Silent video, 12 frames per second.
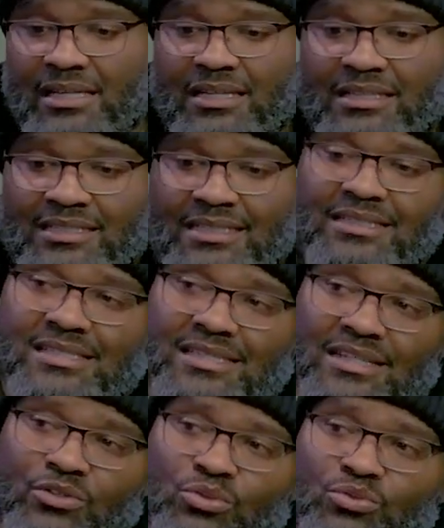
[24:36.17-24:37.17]
gets
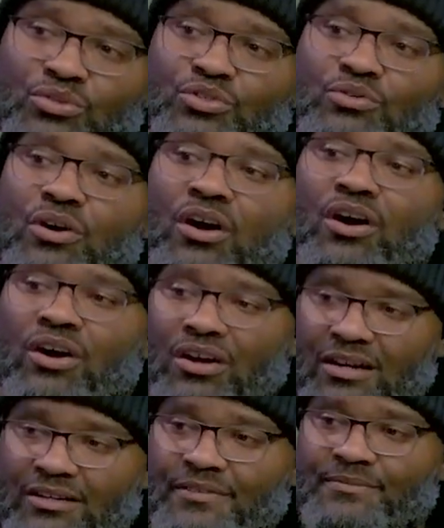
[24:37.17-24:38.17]
at who you
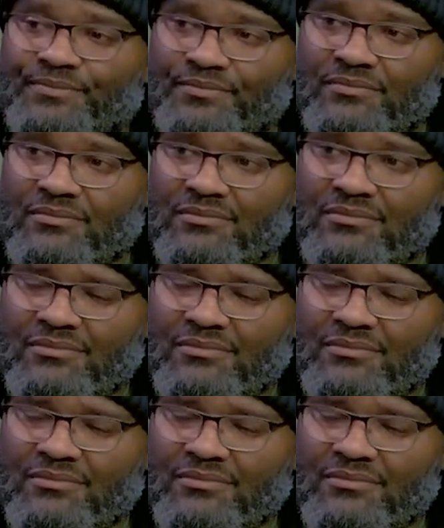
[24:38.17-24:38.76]
are. Mm.